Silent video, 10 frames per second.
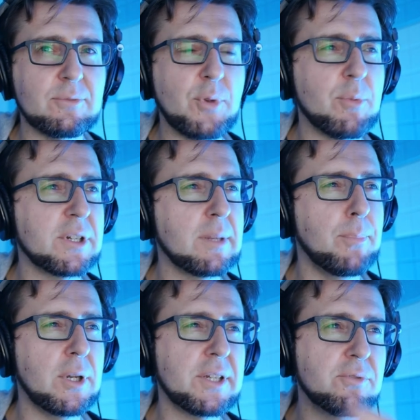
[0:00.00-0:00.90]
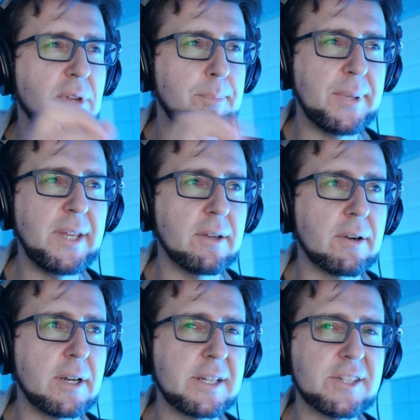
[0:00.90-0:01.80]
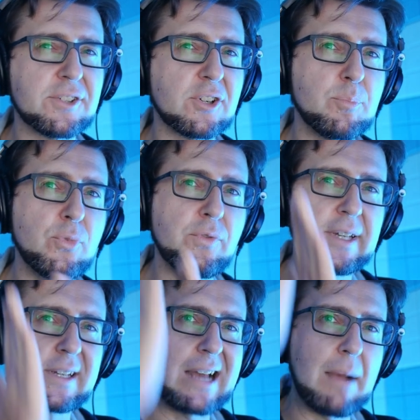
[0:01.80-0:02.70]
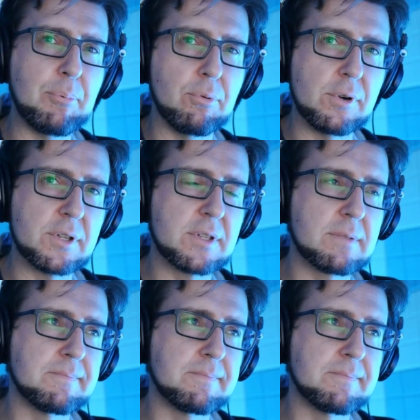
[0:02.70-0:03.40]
we want the bullet to appear and start moving upwards.